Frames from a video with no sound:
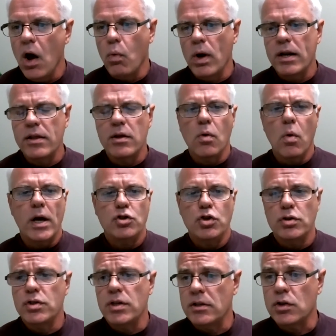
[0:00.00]
One of the
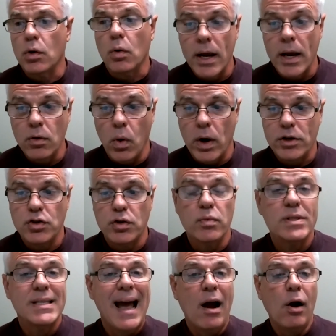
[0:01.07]
questions, and it's a great question,
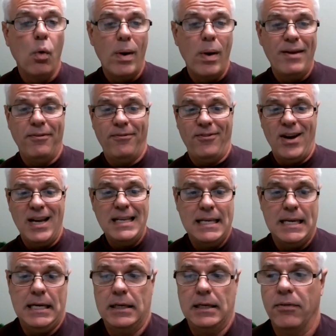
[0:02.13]
was how are we
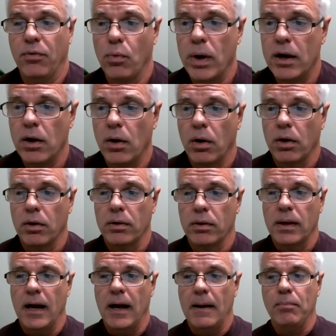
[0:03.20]
funded if we are
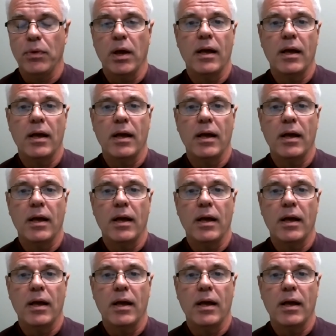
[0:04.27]
uh,